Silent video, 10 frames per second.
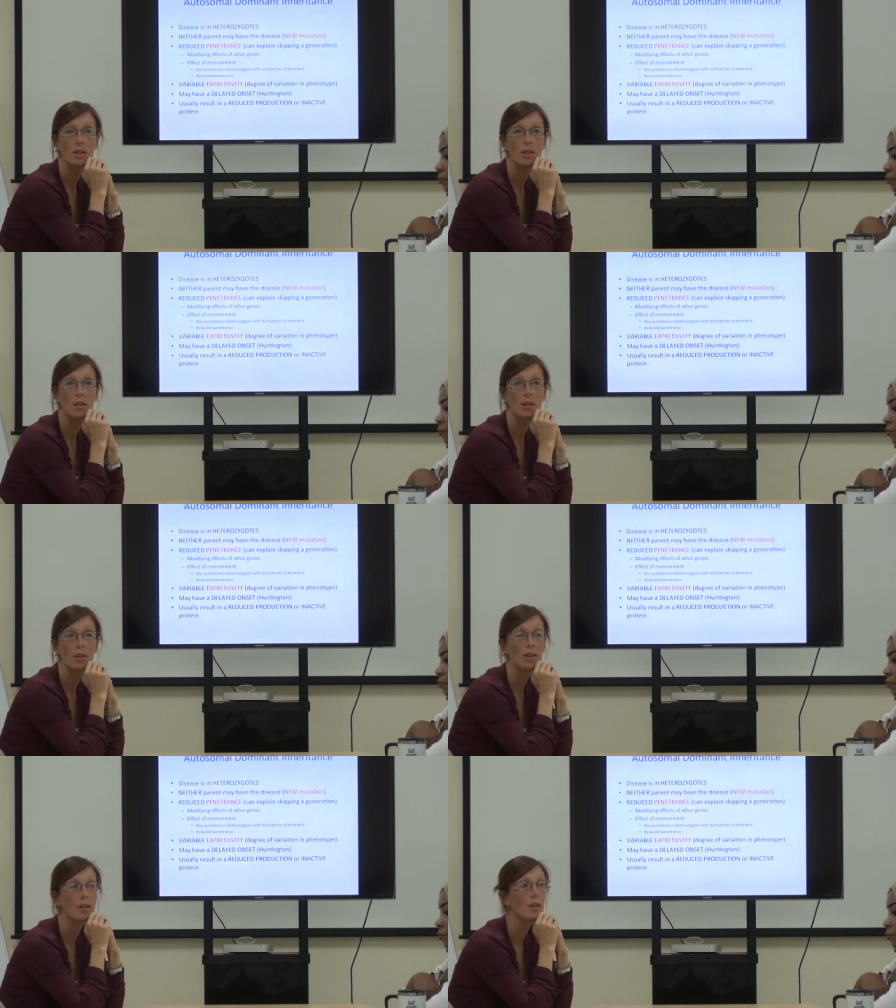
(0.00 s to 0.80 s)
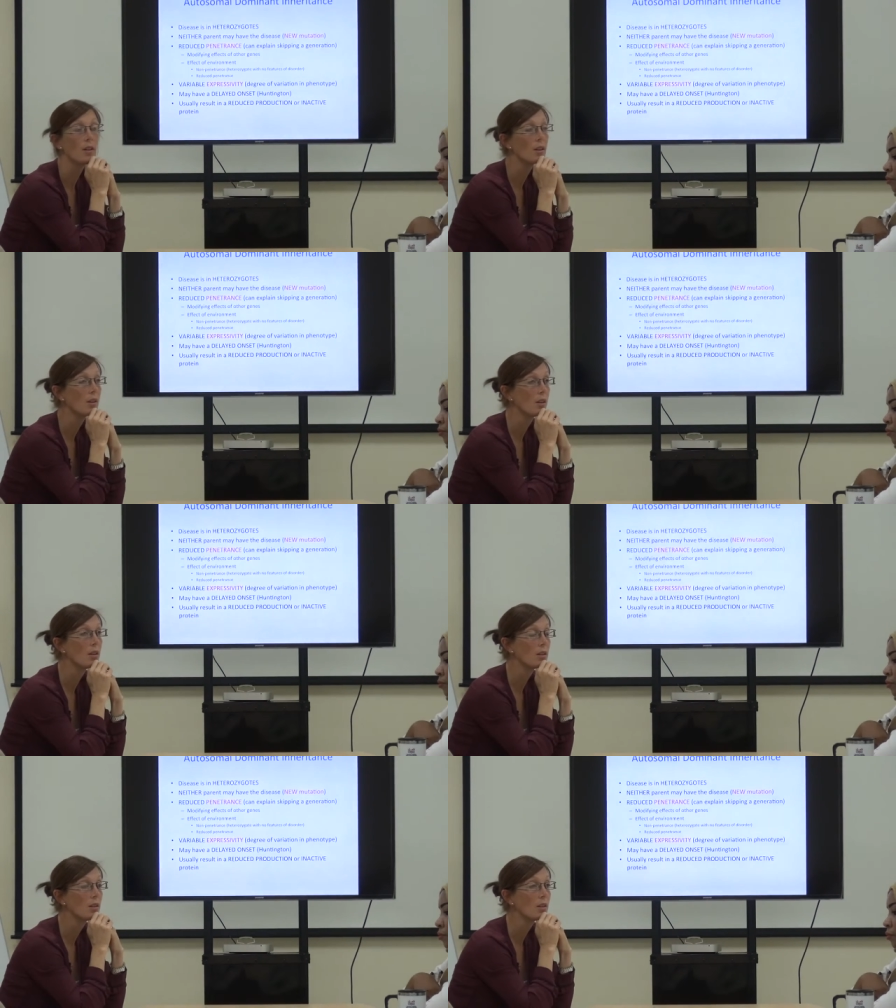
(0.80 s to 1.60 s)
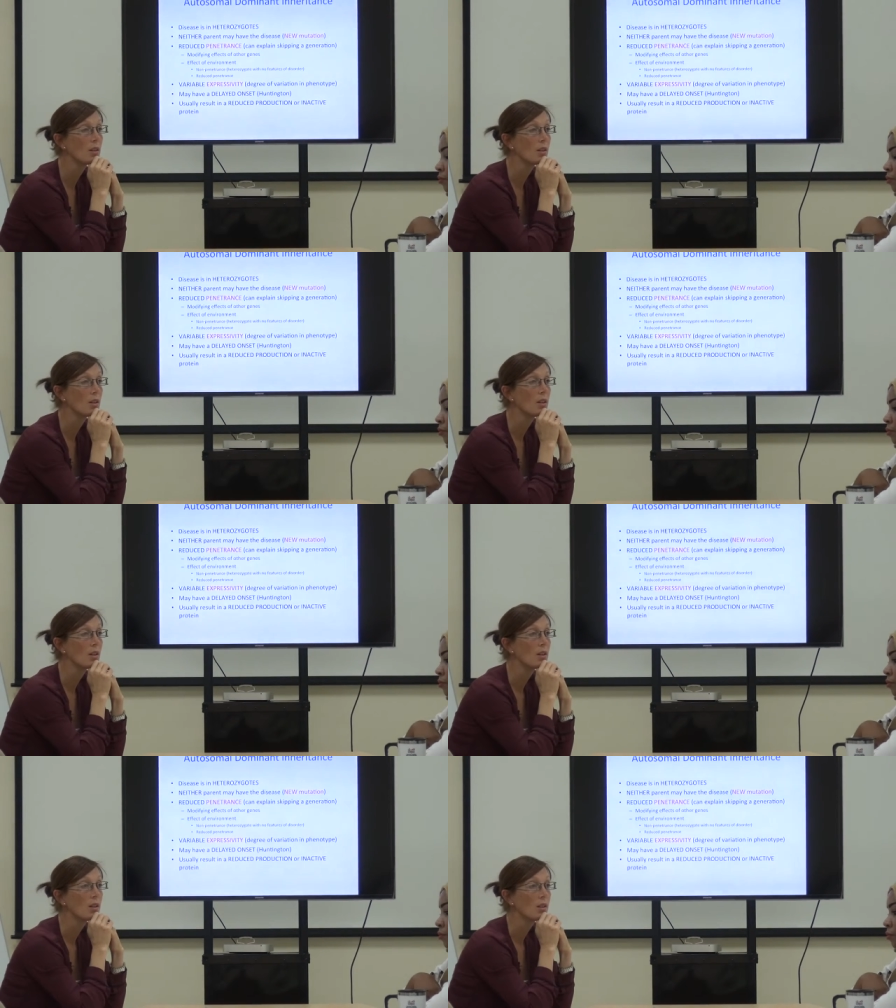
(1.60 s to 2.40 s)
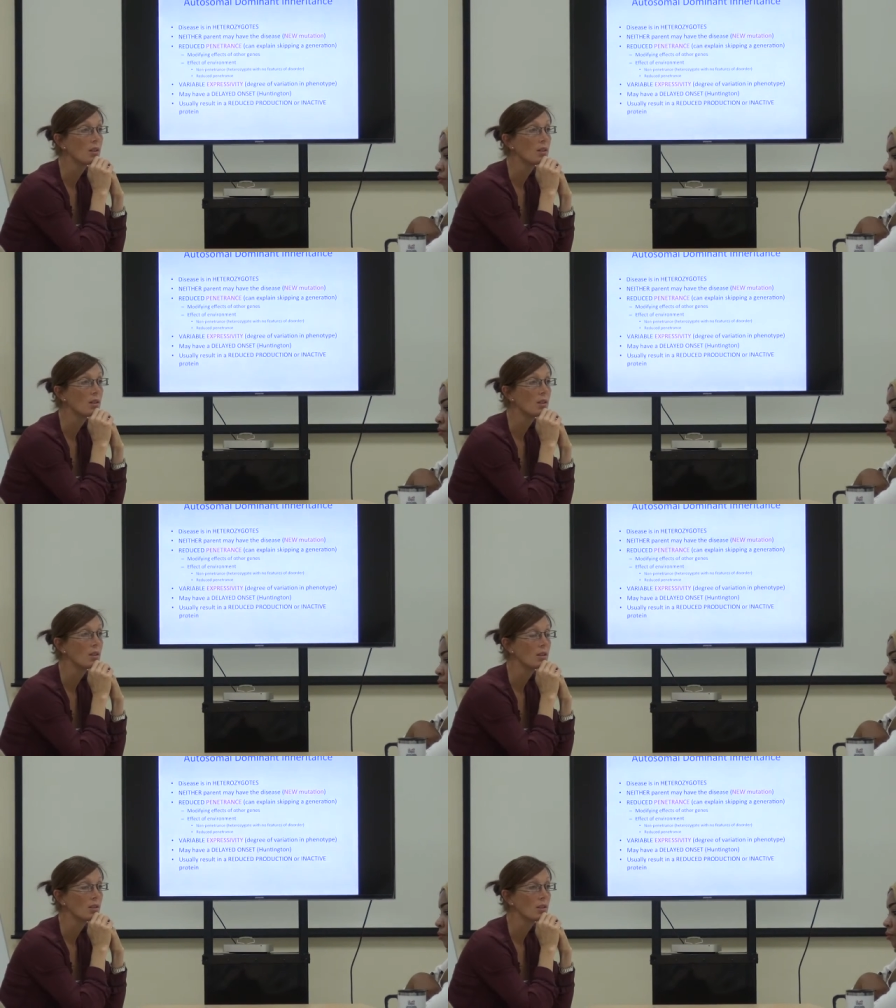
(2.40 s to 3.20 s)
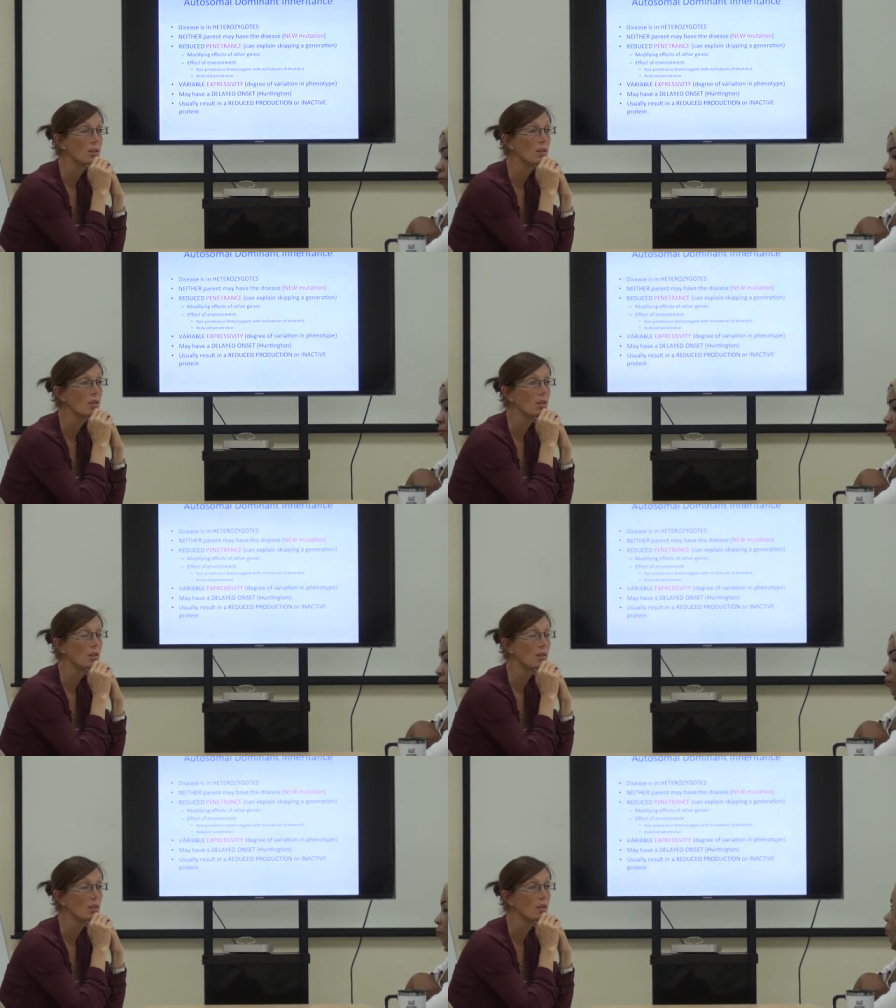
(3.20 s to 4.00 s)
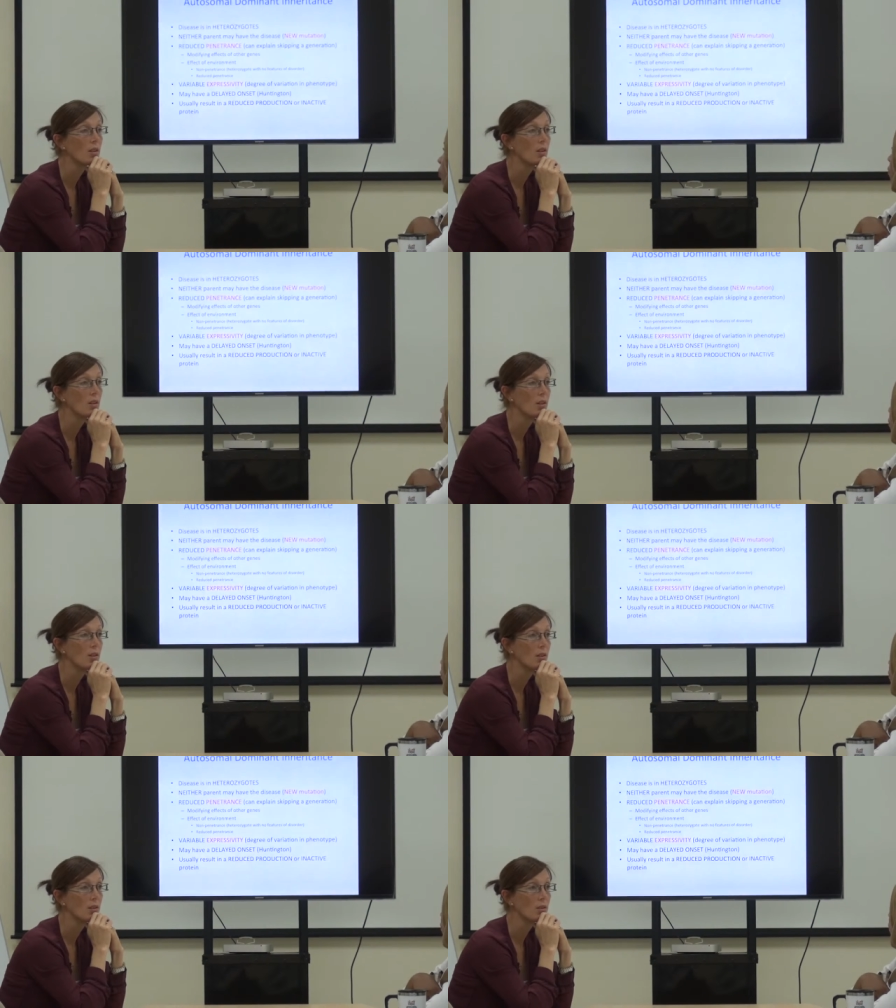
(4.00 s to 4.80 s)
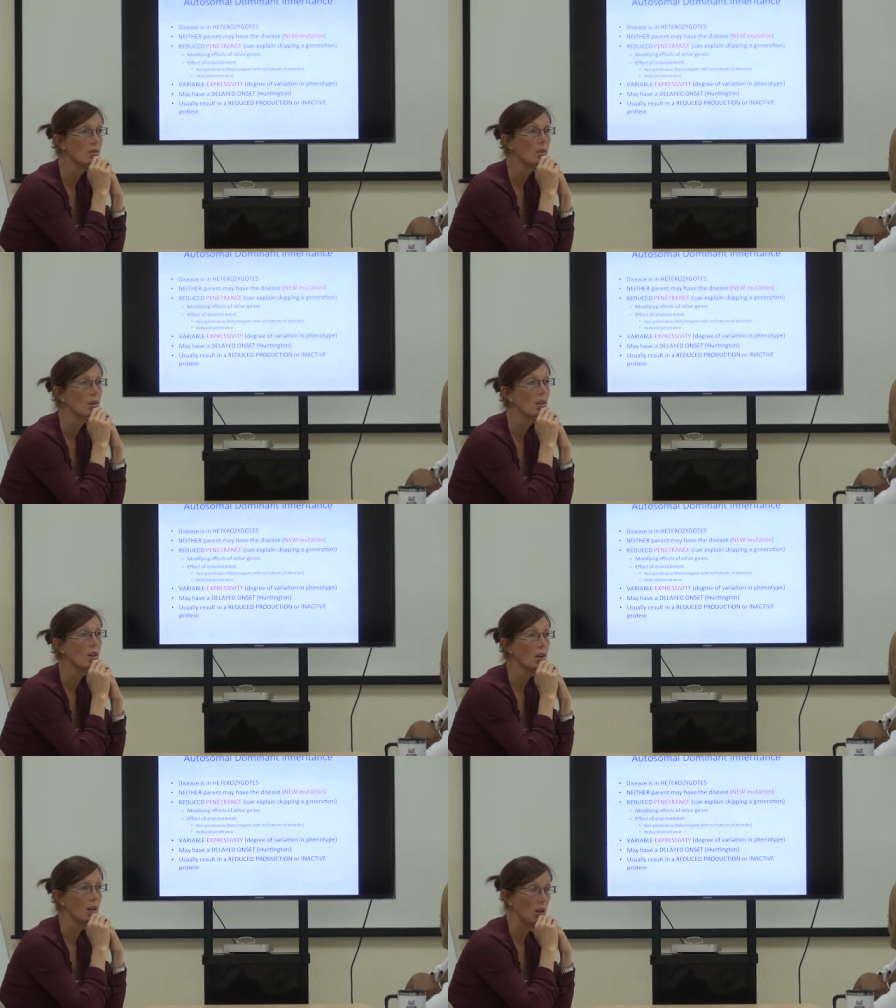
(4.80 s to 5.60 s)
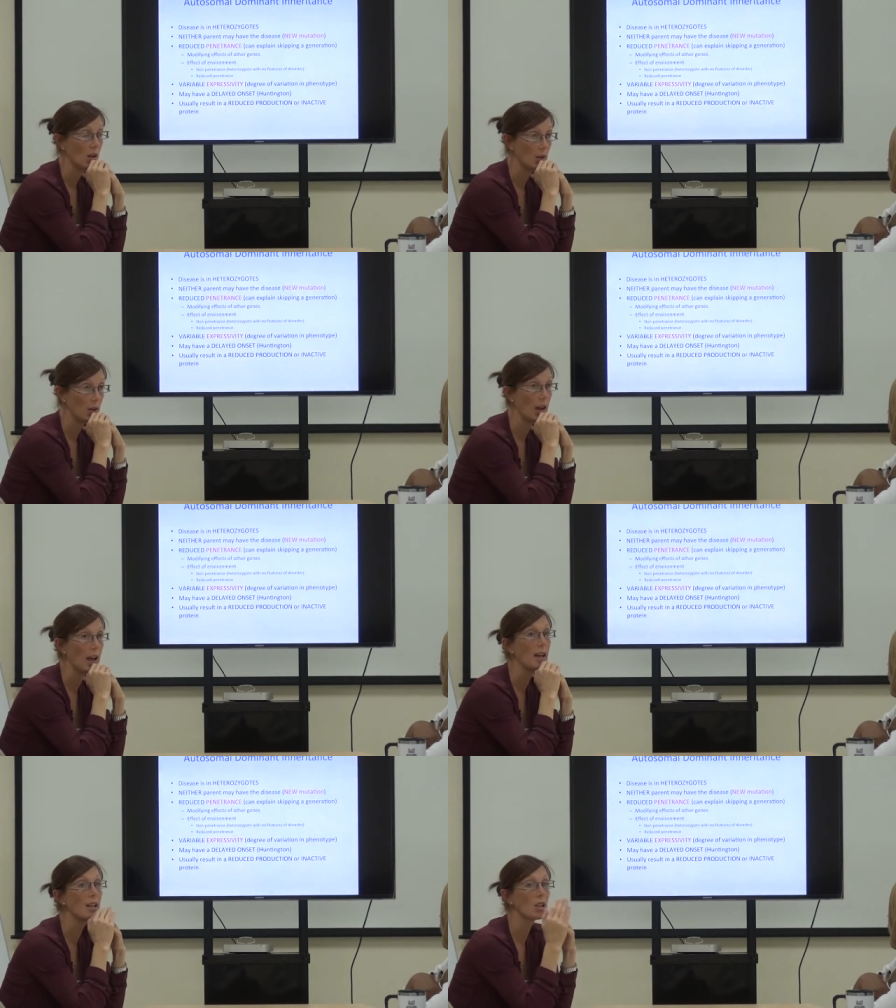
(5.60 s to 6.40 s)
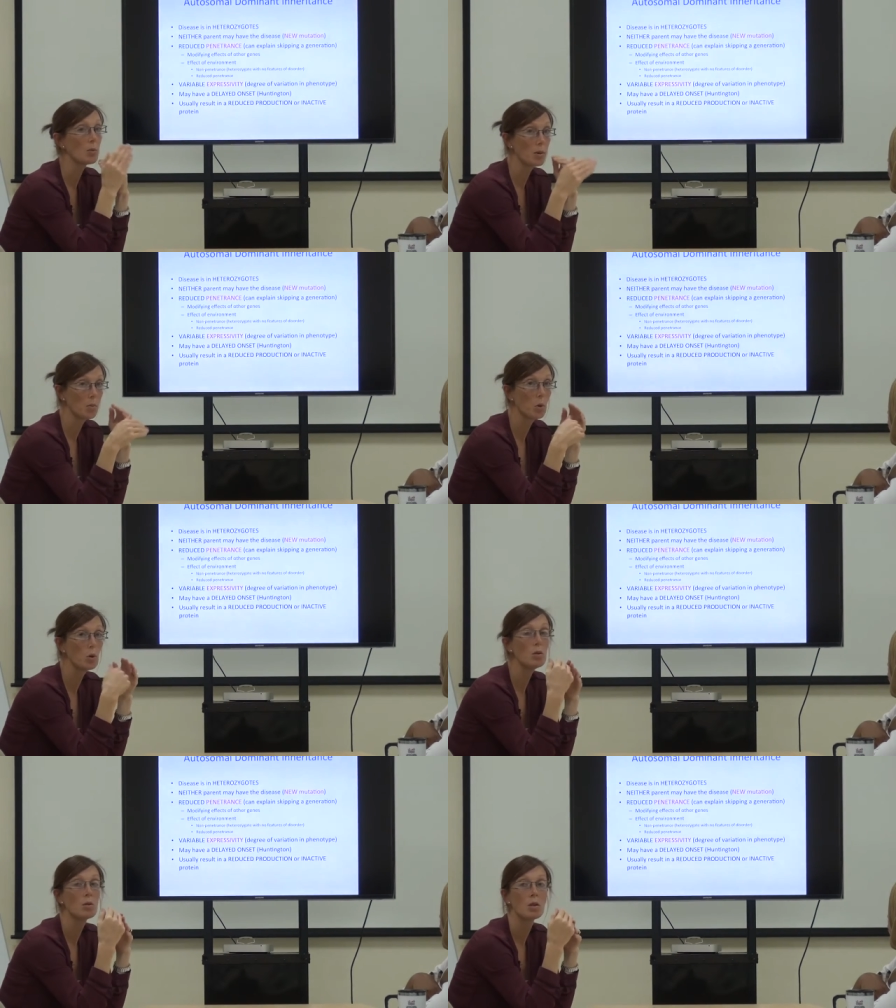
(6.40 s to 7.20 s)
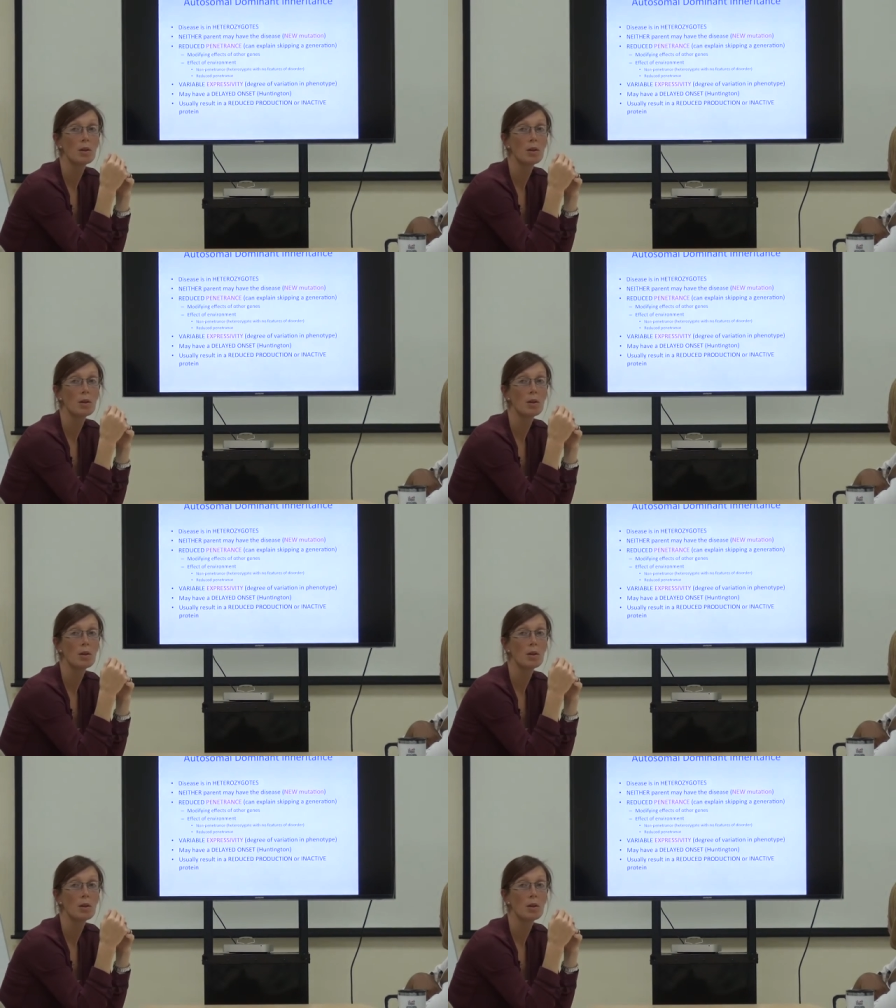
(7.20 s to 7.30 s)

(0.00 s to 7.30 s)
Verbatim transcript: Um, it would show how much disability would be like, and the time, the onset. Okay, a little bit more.